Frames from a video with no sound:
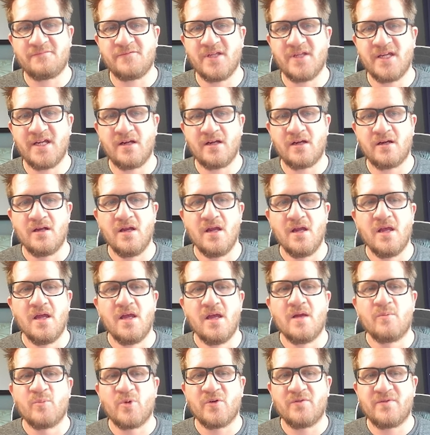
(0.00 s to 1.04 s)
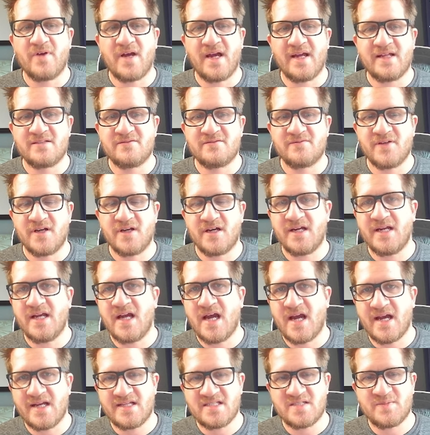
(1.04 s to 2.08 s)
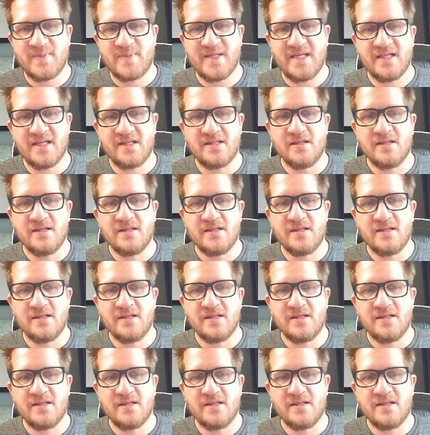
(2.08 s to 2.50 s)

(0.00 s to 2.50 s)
layer provides very high speed